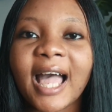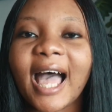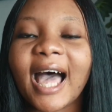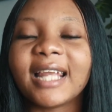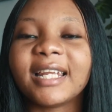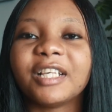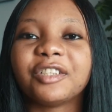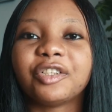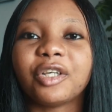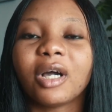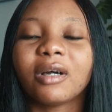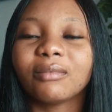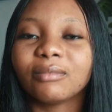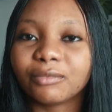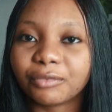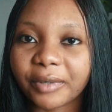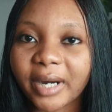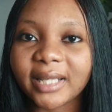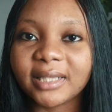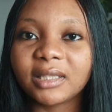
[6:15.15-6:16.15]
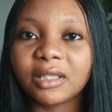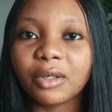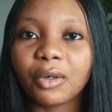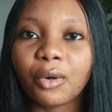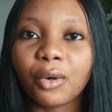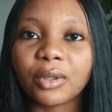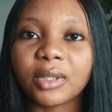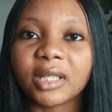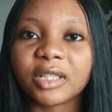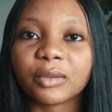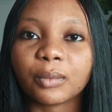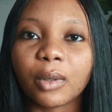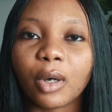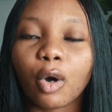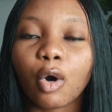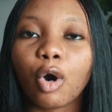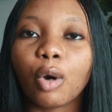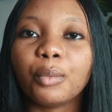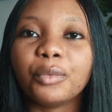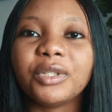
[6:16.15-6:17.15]
and as you're writing code as
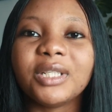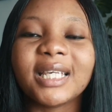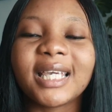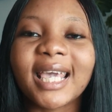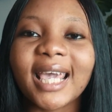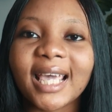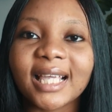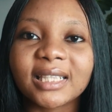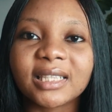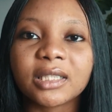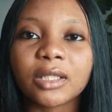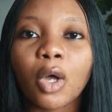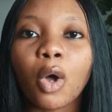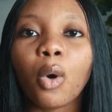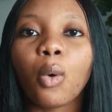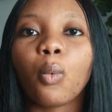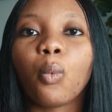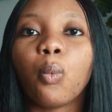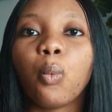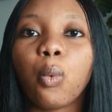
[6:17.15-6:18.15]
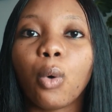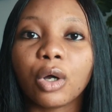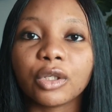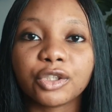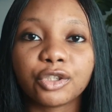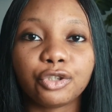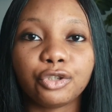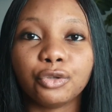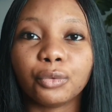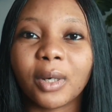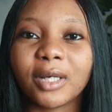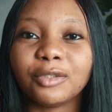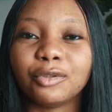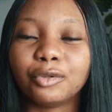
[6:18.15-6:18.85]
well, communicate what you are